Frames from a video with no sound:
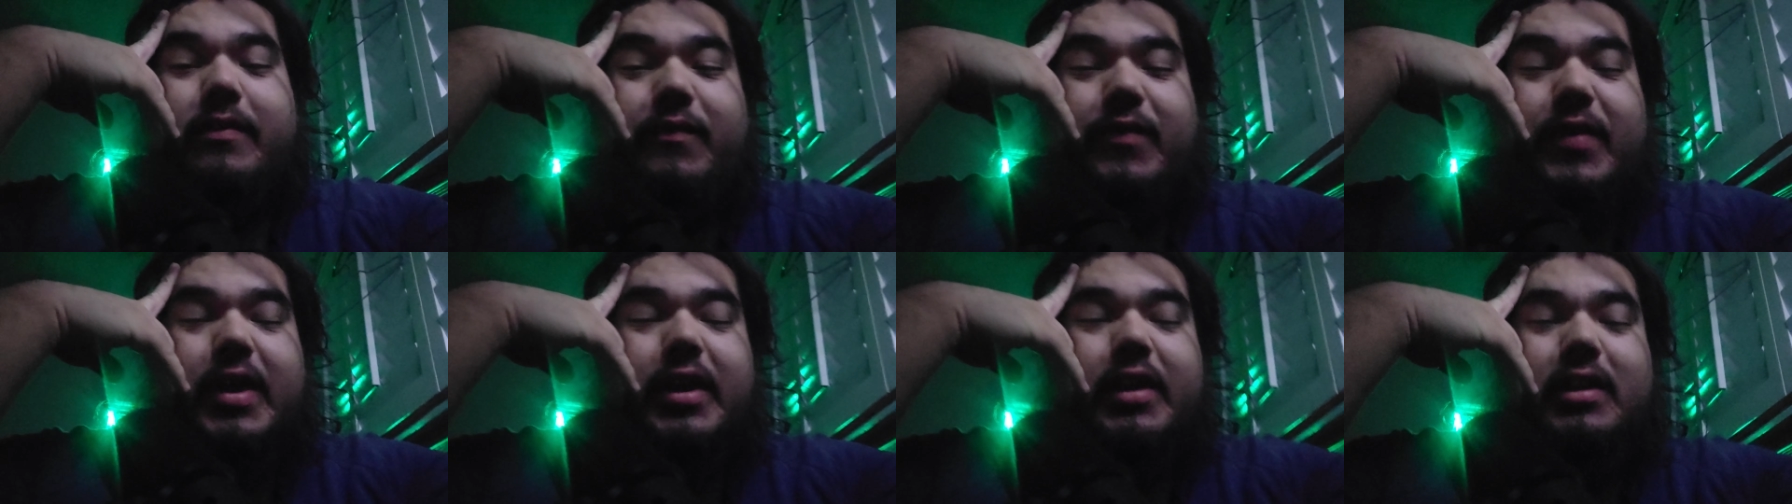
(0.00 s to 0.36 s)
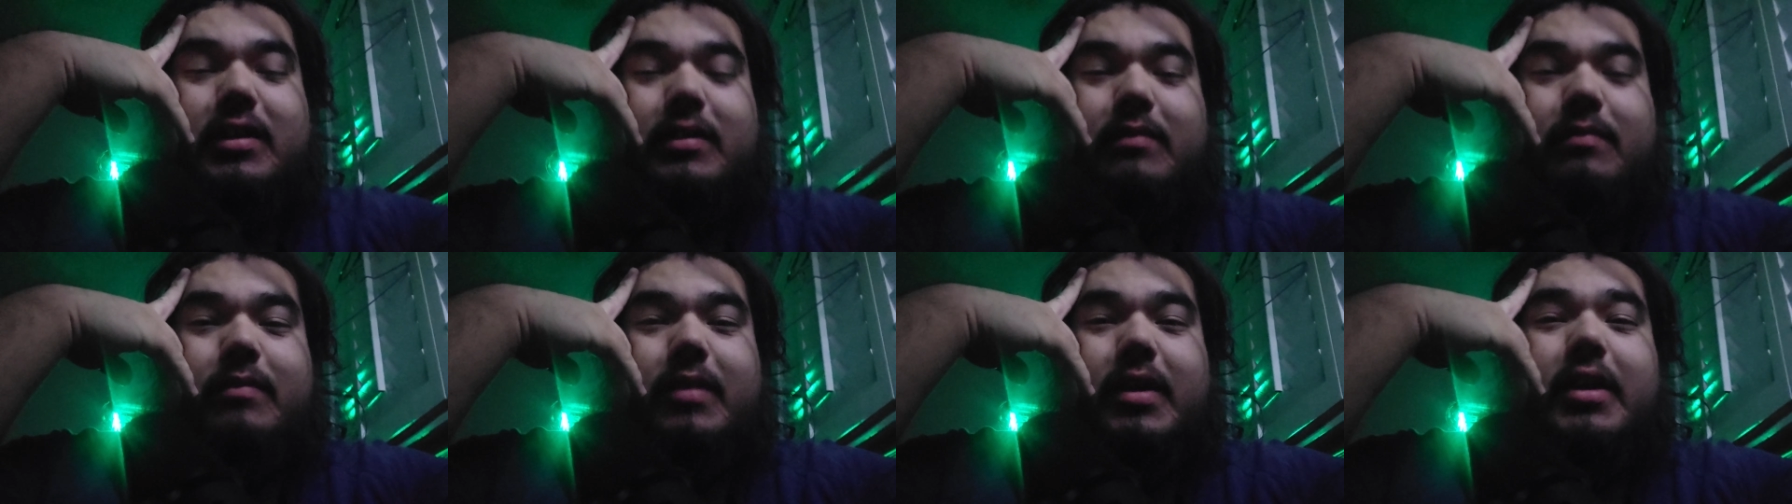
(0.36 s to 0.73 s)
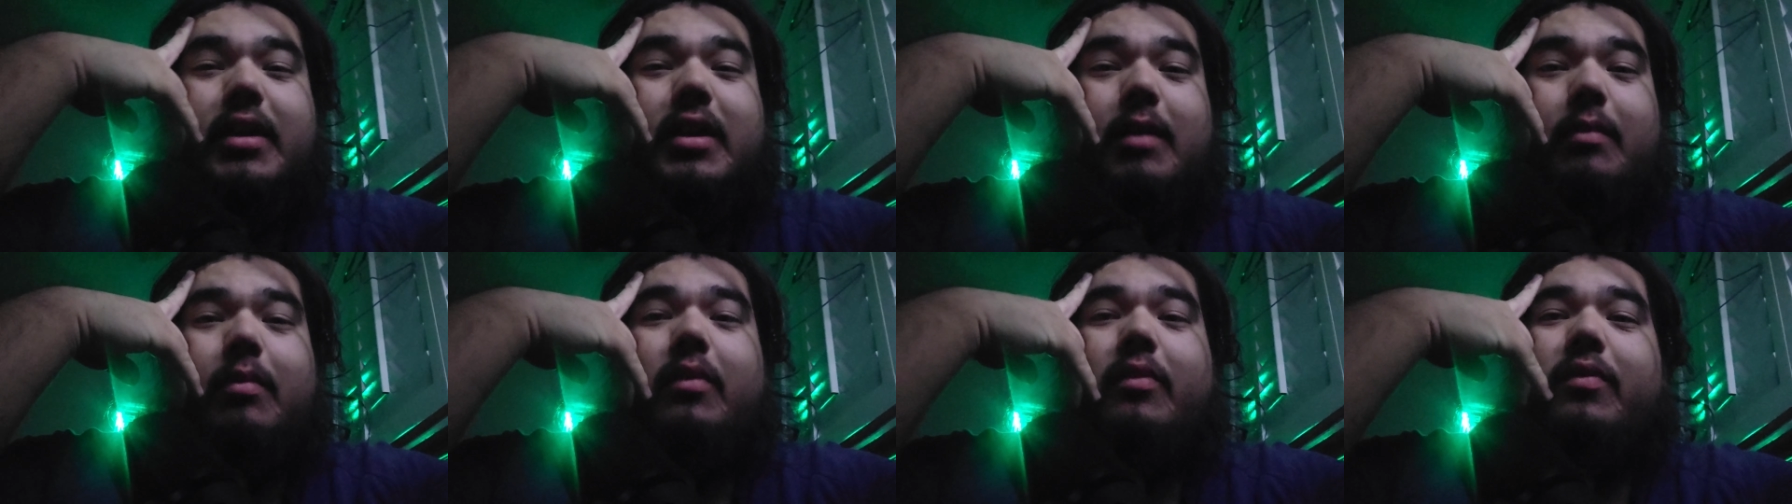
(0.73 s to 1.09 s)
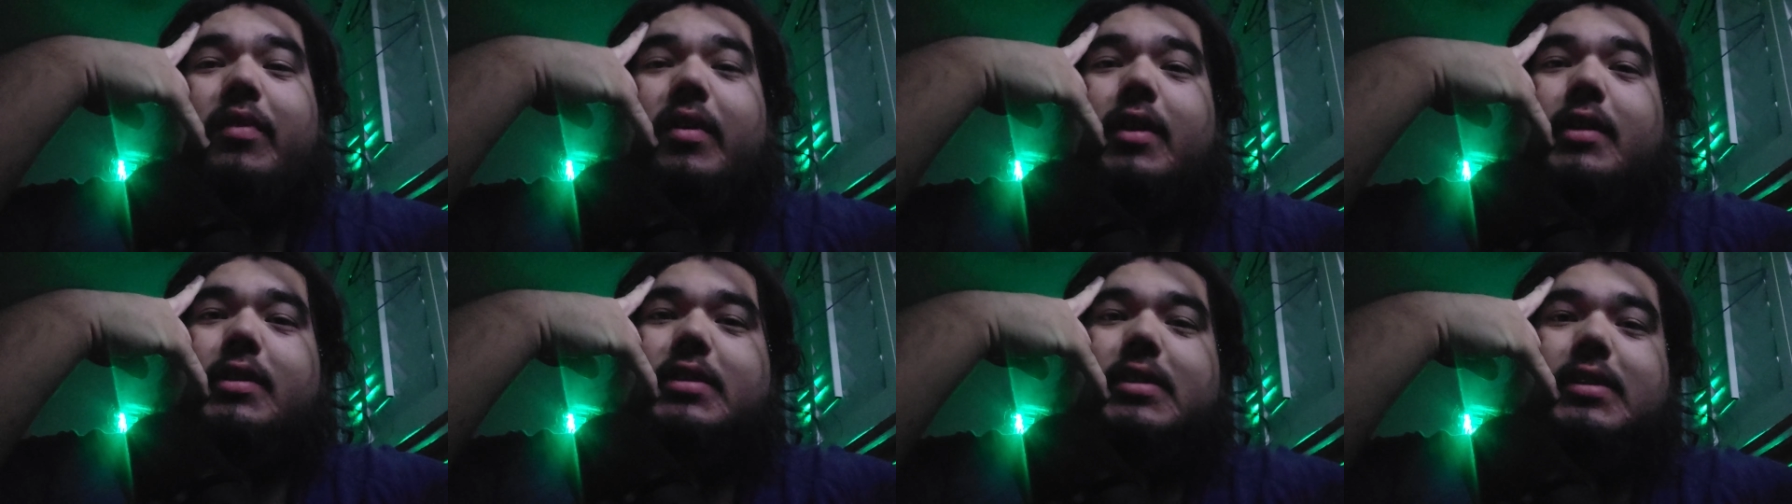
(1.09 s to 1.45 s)
invited by a couple
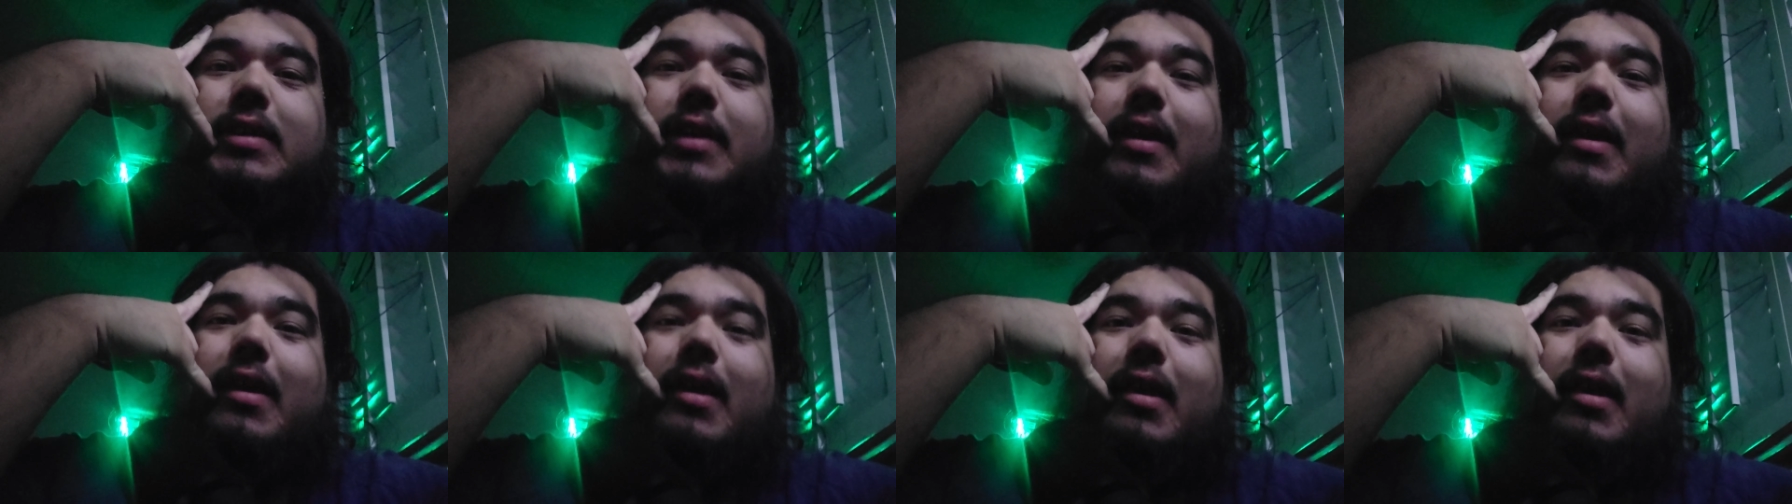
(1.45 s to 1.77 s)
friends